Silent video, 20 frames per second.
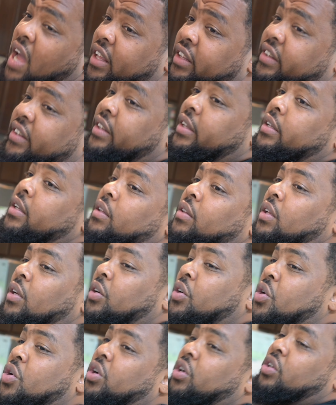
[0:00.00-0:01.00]
guys, the
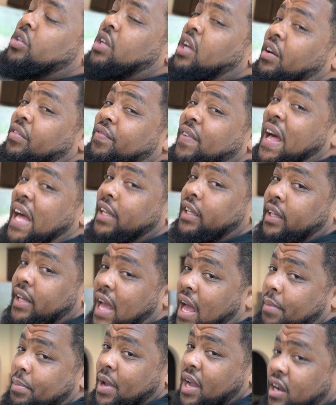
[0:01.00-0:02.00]
girls have finally
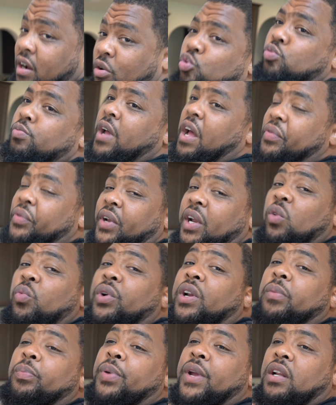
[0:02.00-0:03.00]
got back home after they
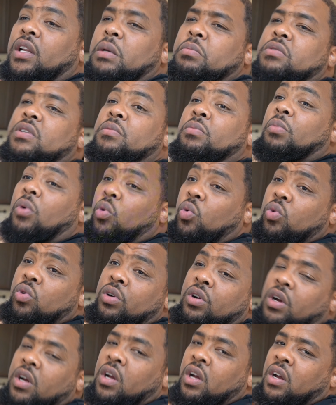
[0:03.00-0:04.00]
went and picked up some more
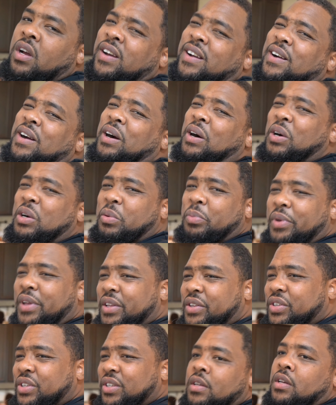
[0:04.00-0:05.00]

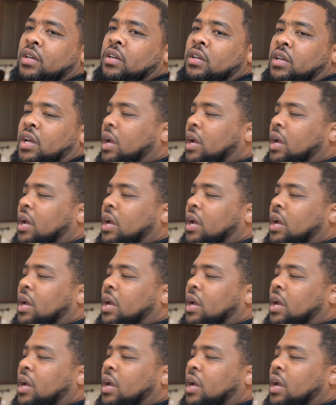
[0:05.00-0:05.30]
ornaments.